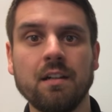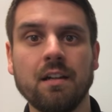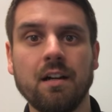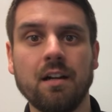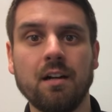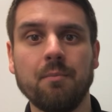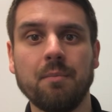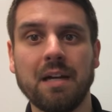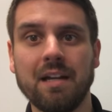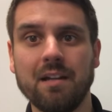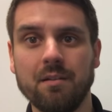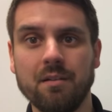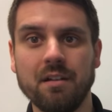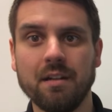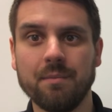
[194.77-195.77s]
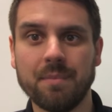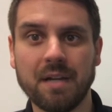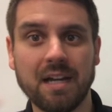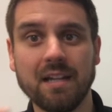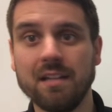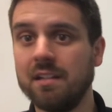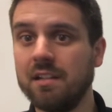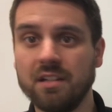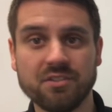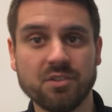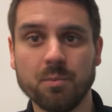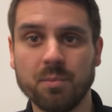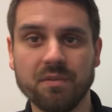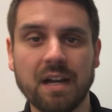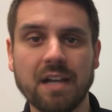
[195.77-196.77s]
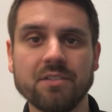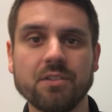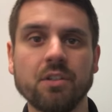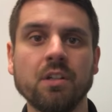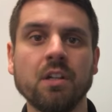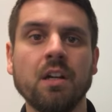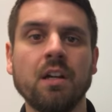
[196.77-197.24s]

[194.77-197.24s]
by a supervisor.